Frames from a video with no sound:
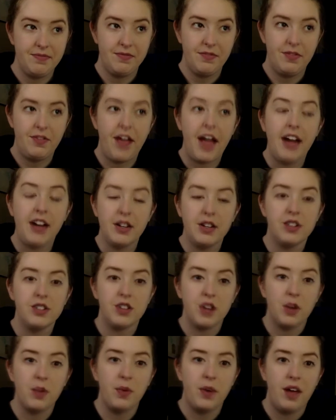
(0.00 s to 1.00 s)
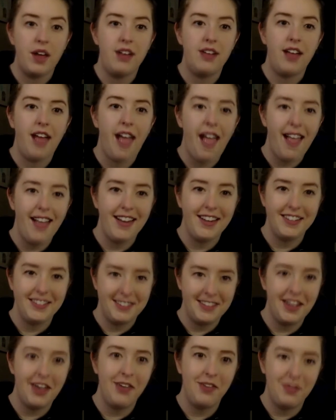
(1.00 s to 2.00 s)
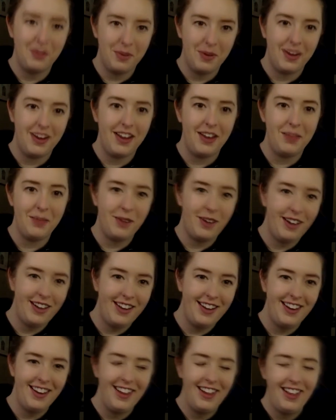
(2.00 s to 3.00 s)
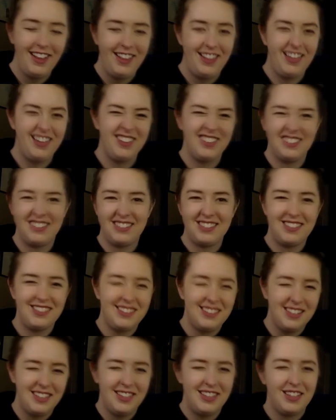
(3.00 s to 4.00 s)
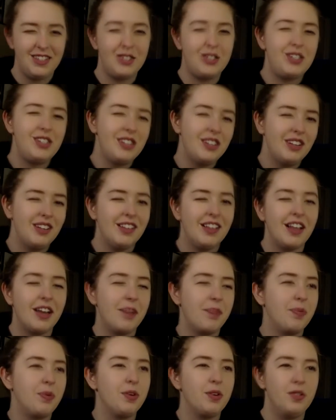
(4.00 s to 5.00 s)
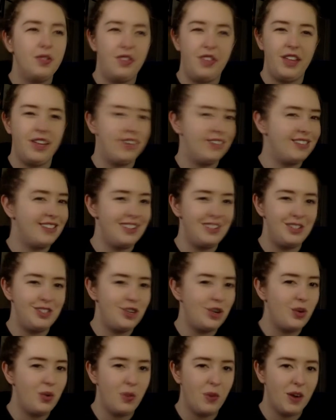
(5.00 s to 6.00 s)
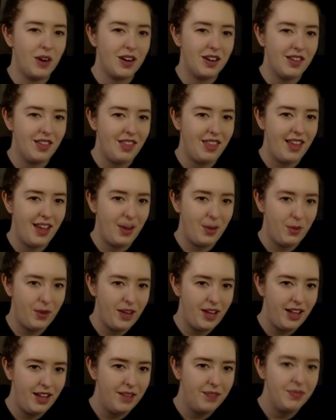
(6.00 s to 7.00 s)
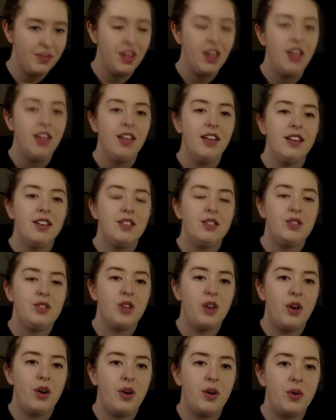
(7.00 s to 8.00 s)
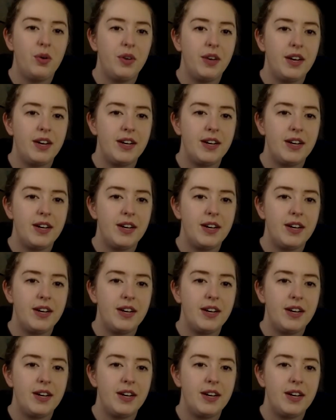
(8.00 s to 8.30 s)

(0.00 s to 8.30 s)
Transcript: factors are 1 and itself, 1 and 1. There's still a lot of proof things that don't work that way. So